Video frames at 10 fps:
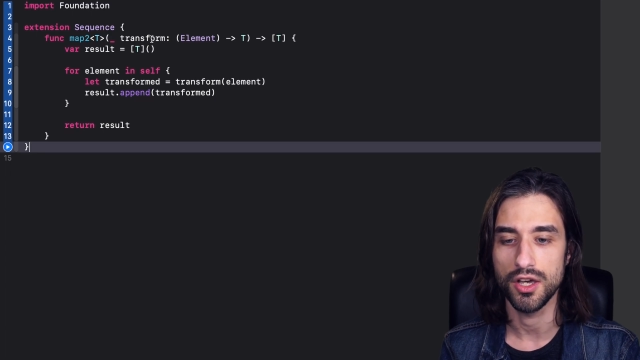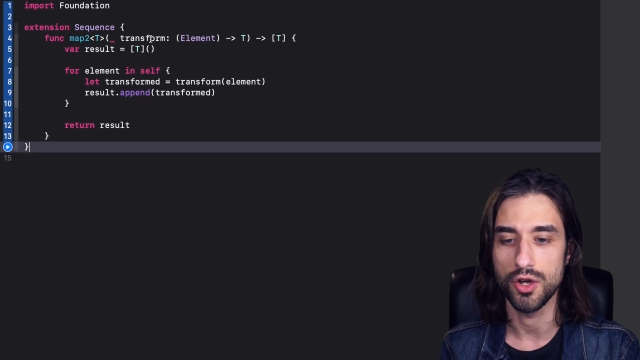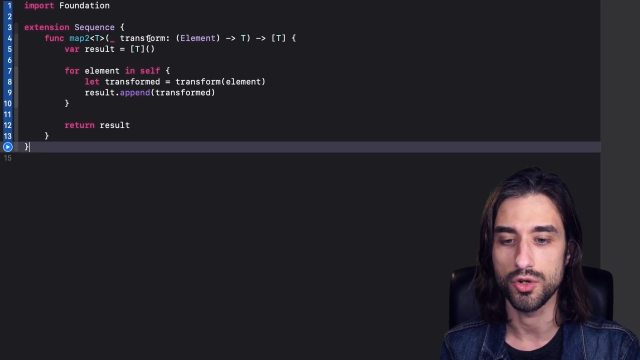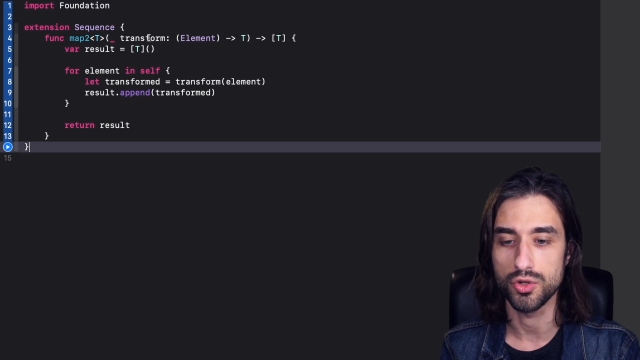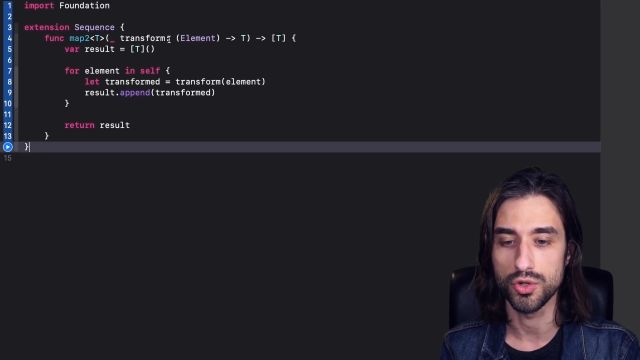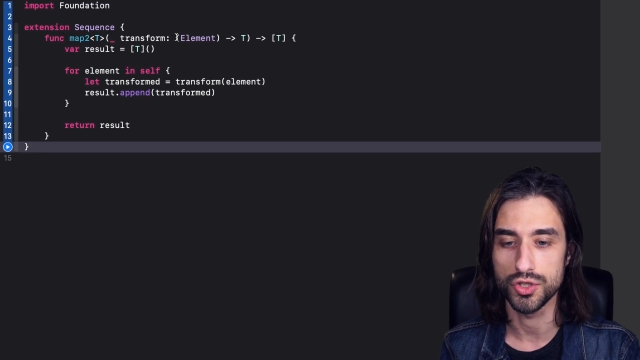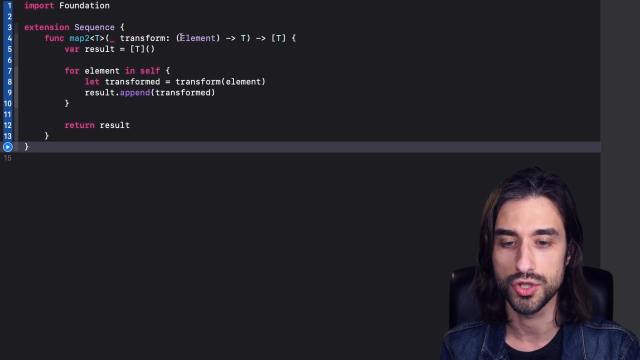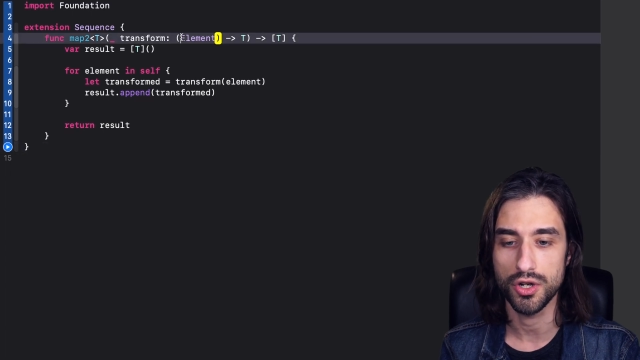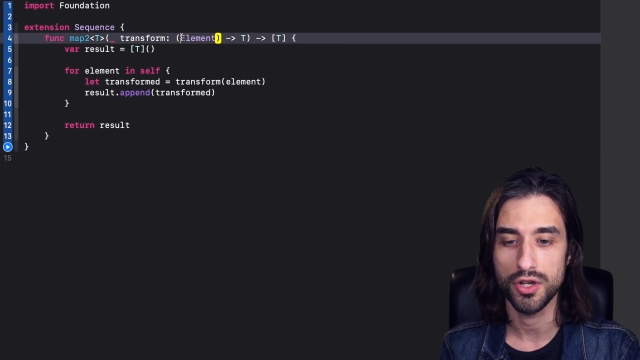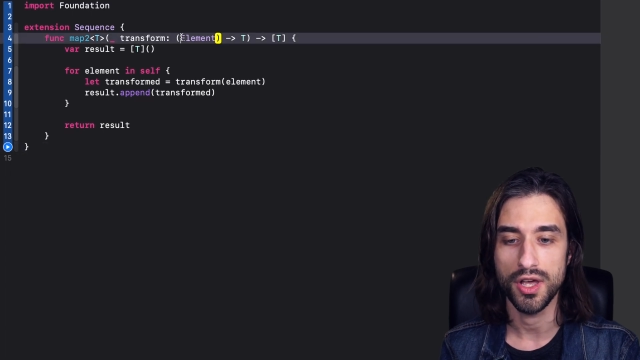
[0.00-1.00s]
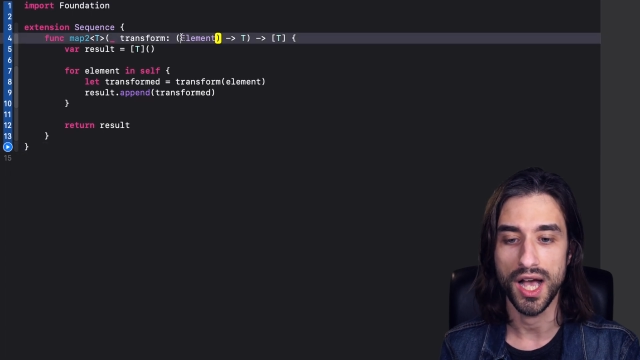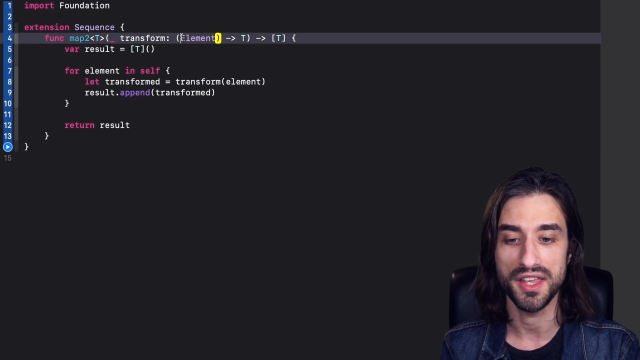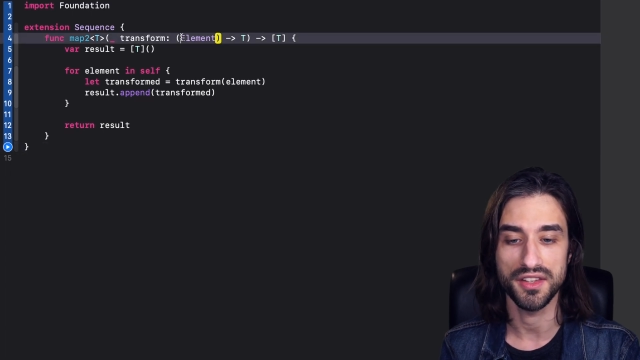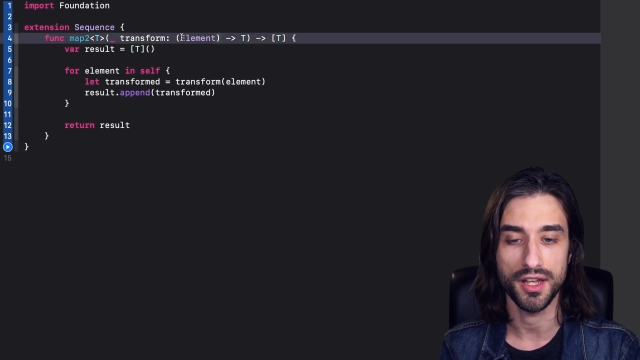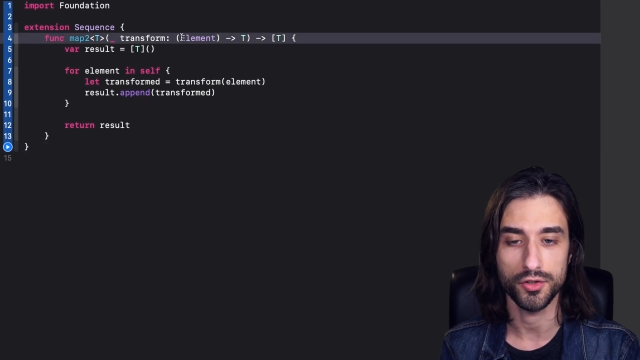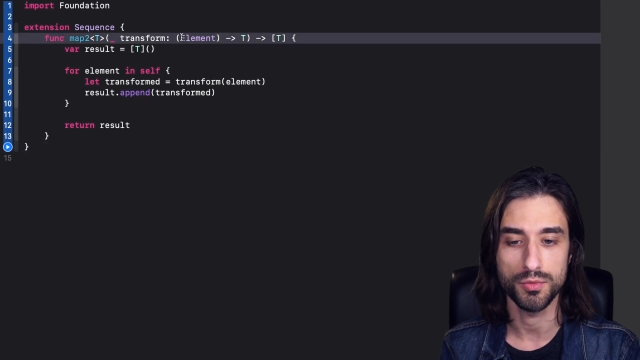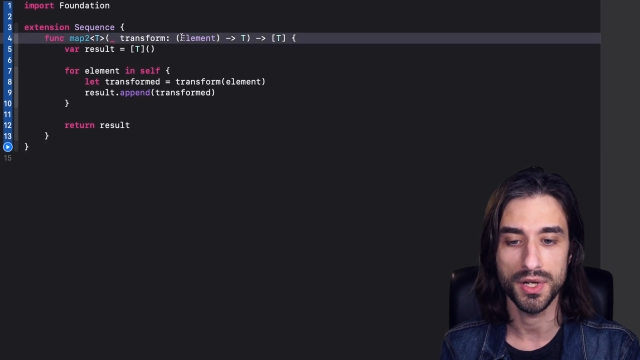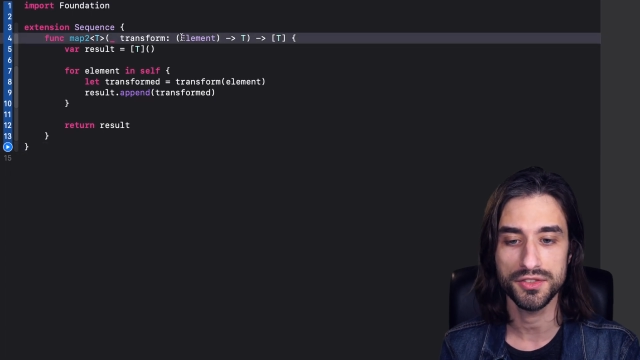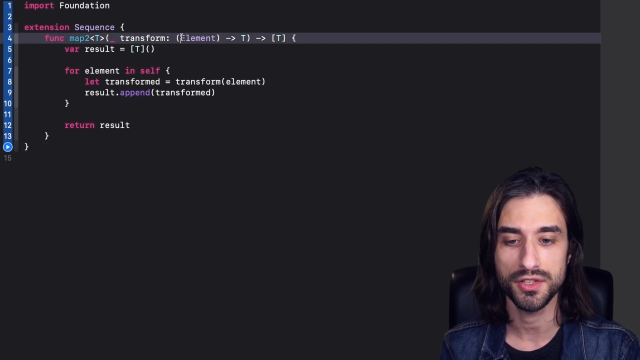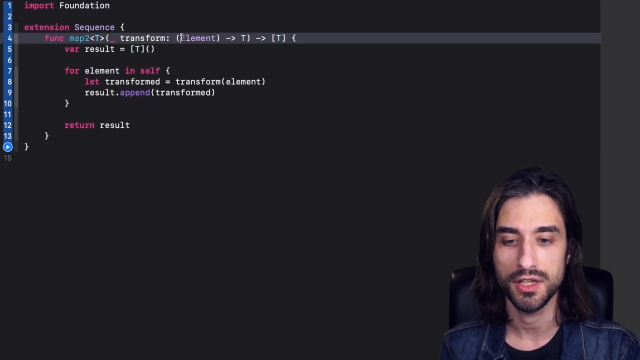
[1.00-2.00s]
a closure as an
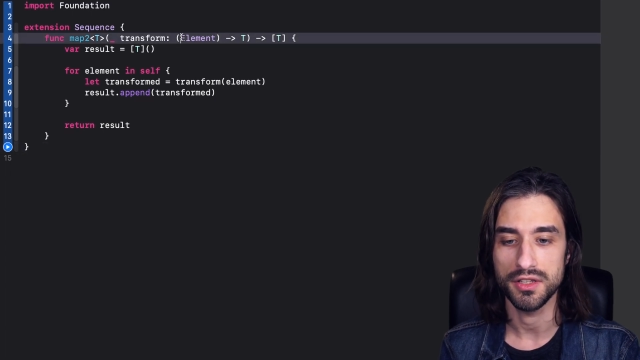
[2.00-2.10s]
argument.